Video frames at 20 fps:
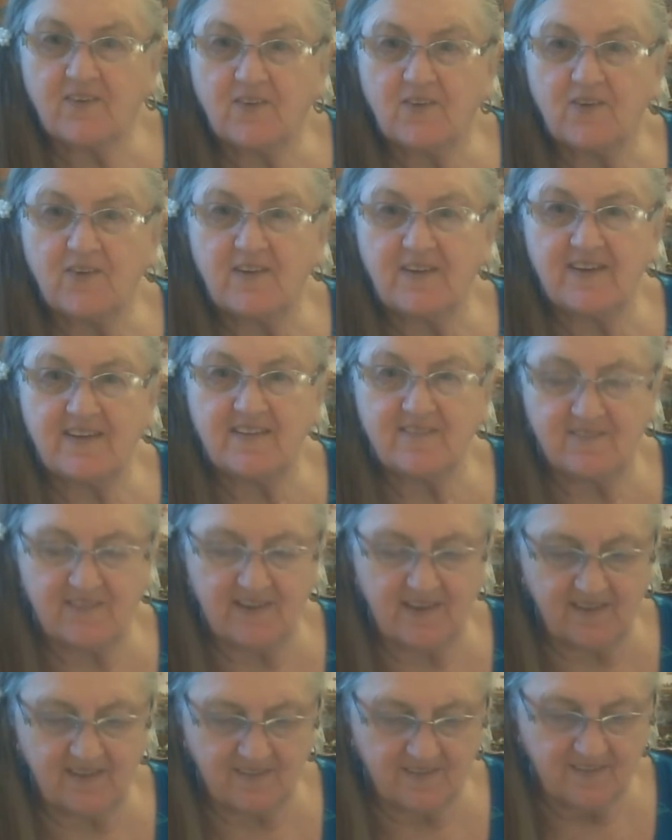Good
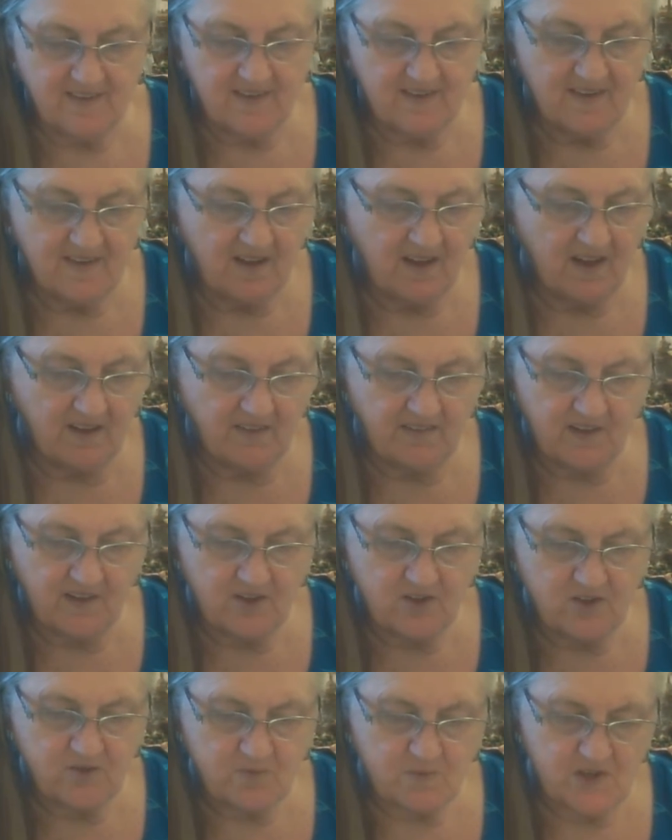evening. I'm
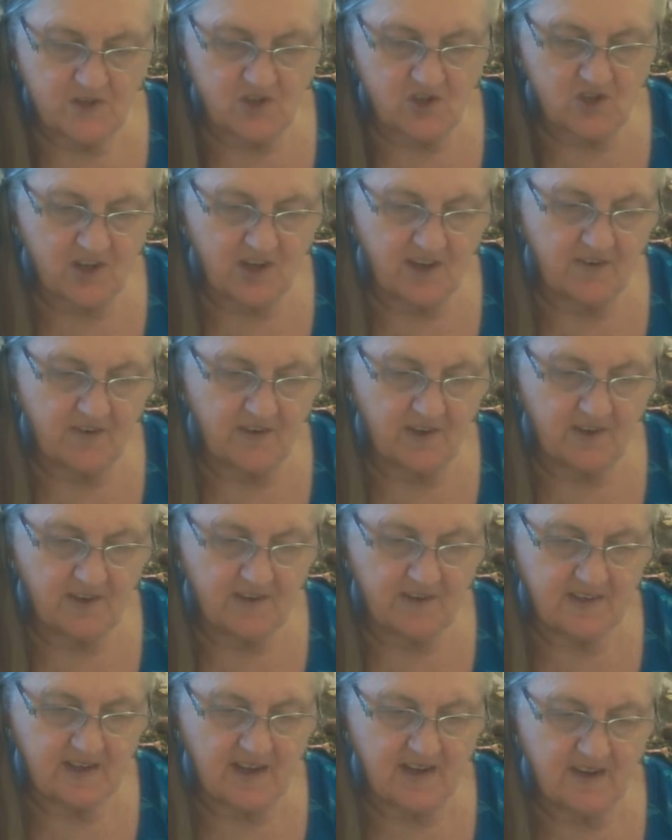going to be sharing
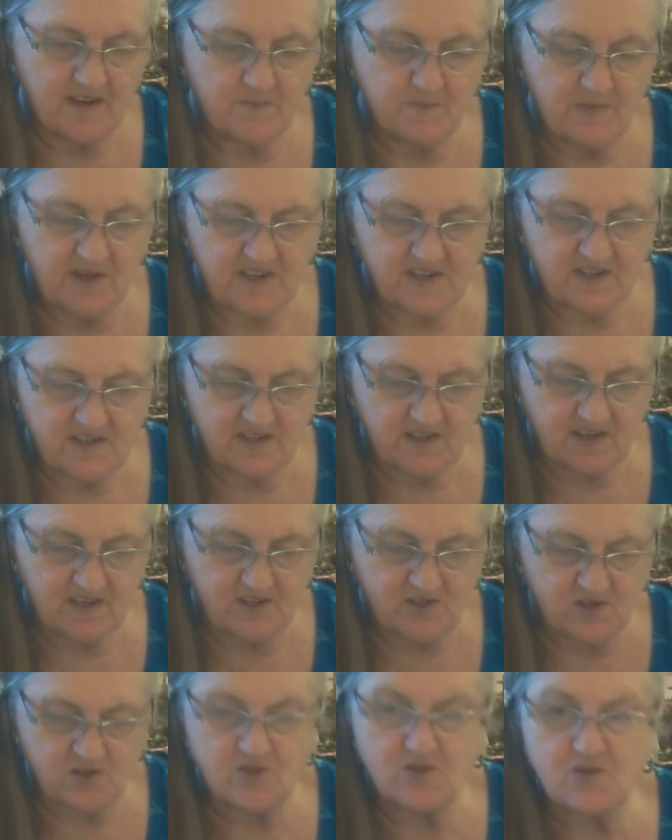daily
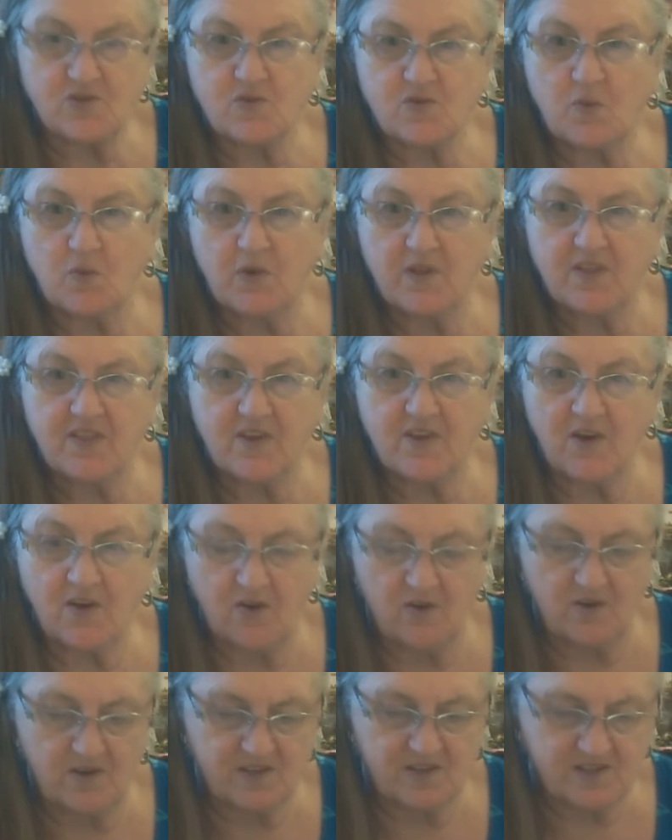meditations with the
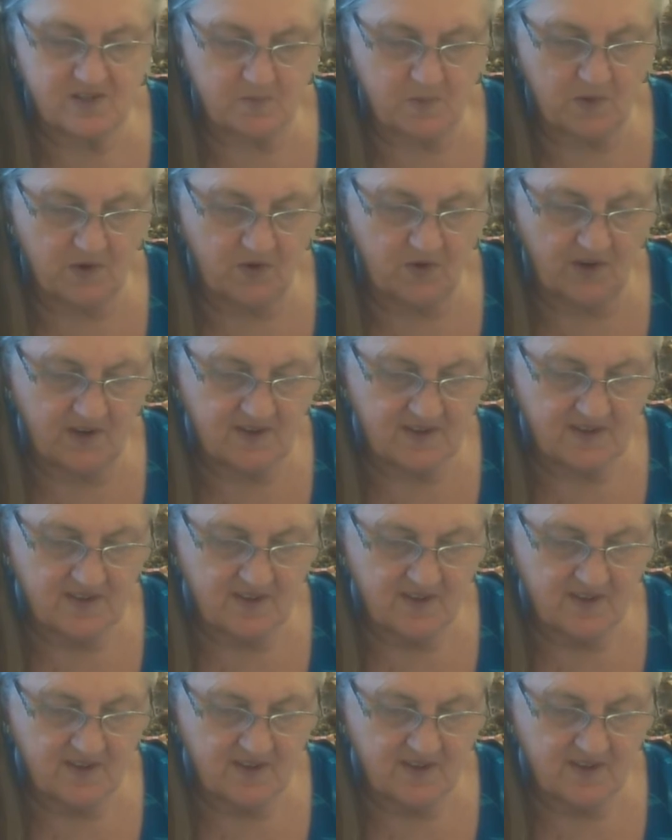Holy Spirit